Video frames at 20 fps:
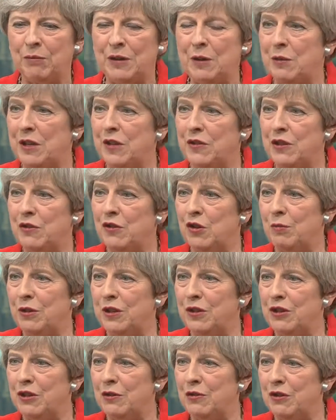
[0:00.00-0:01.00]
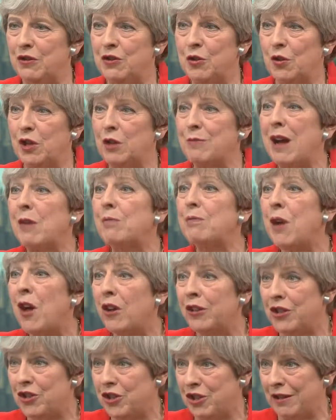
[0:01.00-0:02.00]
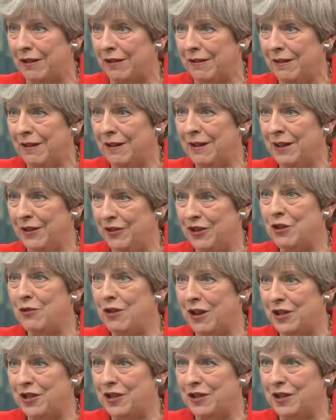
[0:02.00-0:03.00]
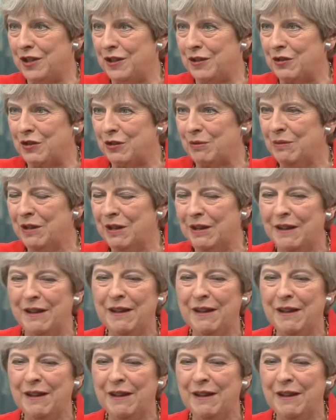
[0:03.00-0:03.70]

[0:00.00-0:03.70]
people in the European Union talking about punishing the United Kingdom.